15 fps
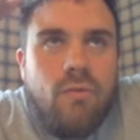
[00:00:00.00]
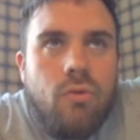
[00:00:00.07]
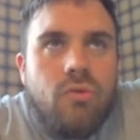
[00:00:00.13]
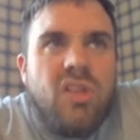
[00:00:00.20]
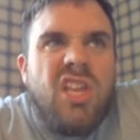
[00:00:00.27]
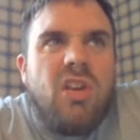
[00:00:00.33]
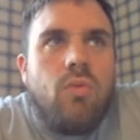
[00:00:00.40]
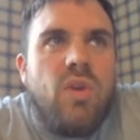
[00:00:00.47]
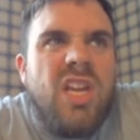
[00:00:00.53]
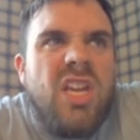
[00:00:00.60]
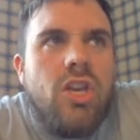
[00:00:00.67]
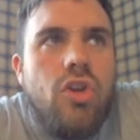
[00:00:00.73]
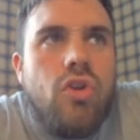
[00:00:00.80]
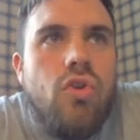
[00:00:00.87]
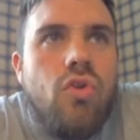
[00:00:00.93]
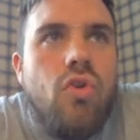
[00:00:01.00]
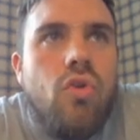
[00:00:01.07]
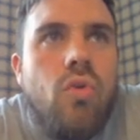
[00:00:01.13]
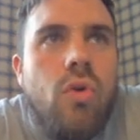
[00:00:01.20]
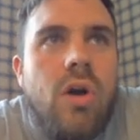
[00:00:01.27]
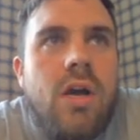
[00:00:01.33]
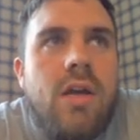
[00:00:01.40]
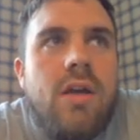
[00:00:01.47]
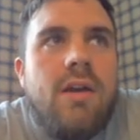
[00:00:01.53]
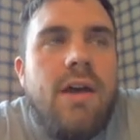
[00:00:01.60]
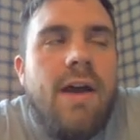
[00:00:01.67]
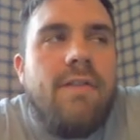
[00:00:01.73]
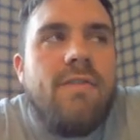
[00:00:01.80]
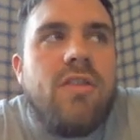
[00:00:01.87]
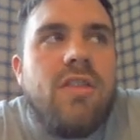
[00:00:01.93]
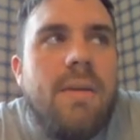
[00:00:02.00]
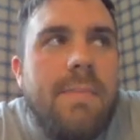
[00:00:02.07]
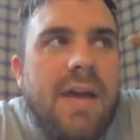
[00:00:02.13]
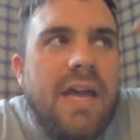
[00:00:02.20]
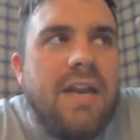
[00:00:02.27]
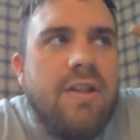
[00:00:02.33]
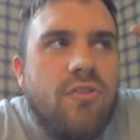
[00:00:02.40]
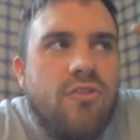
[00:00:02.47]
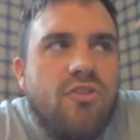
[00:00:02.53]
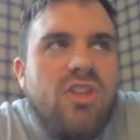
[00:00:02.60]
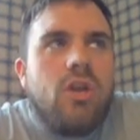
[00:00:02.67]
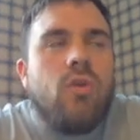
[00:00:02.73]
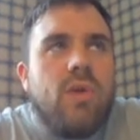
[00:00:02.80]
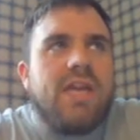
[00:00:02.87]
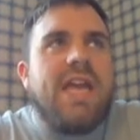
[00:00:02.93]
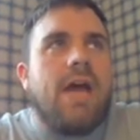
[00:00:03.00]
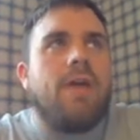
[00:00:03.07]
only we knew of some kind of theory